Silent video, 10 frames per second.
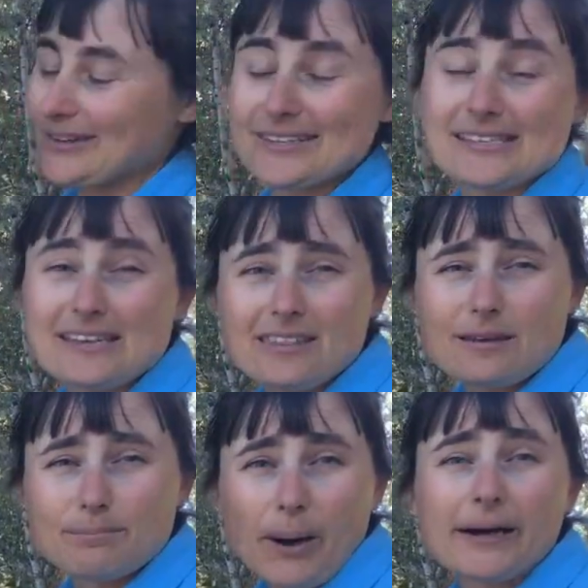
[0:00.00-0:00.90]
can see the
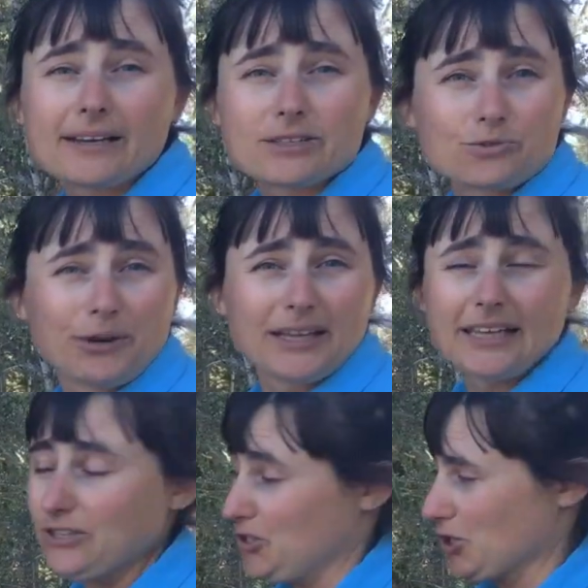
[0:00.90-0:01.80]
bark is
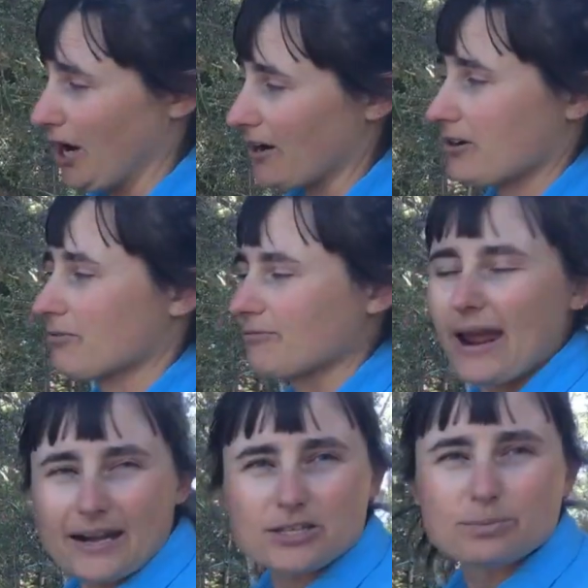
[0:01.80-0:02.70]
really dark
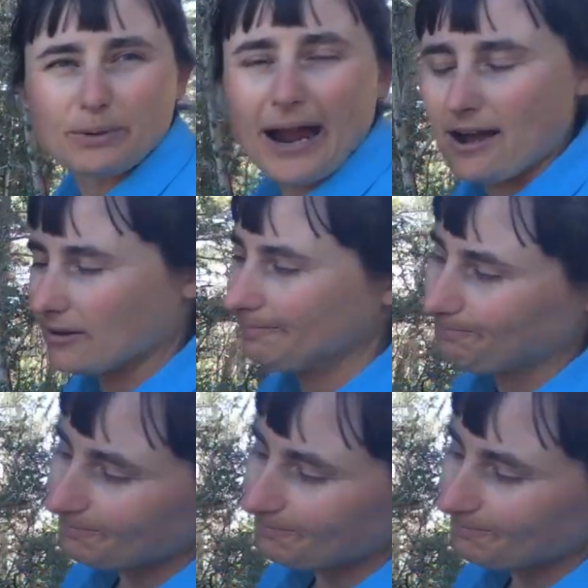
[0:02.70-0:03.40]
reddish brown,